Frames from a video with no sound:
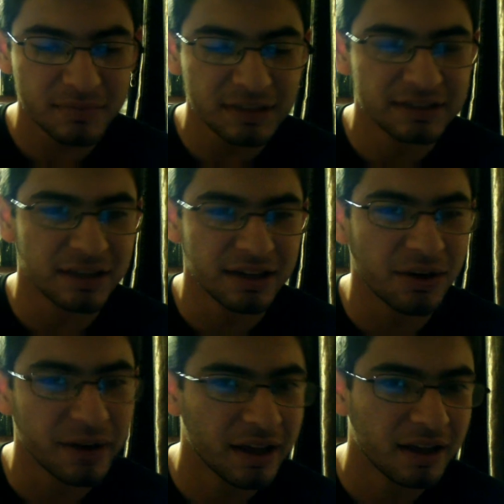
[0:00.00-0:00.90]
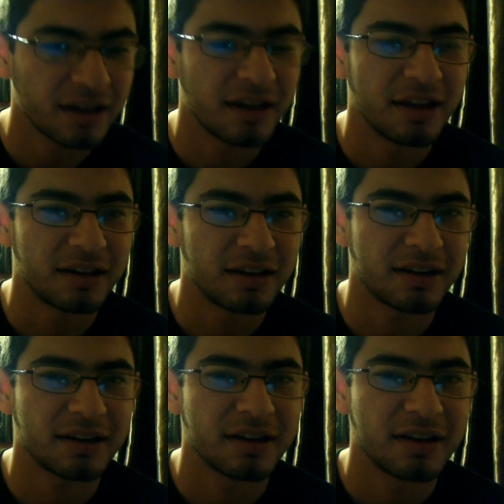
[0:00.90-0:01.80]
He's like, oh yeah,
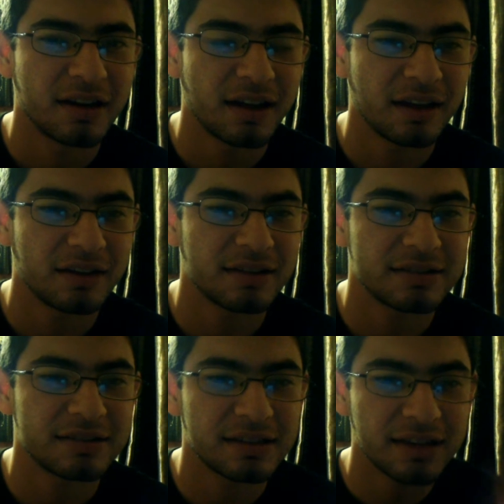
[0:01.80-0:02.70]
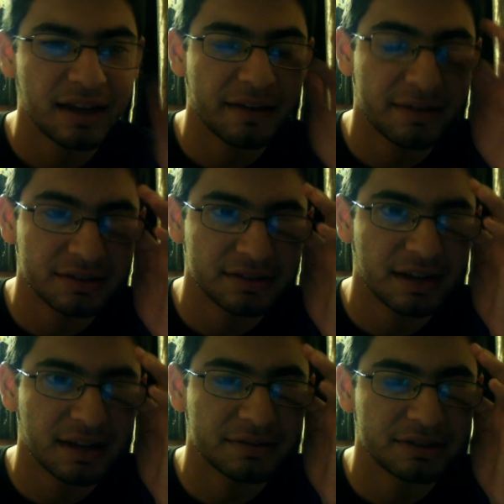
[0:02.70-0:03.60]
like you can see that I just
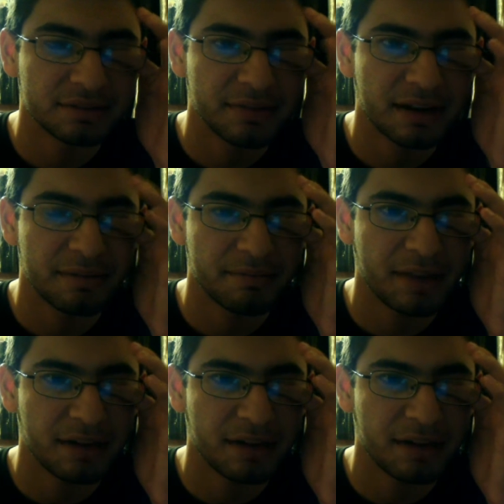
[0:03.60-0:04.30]
captured my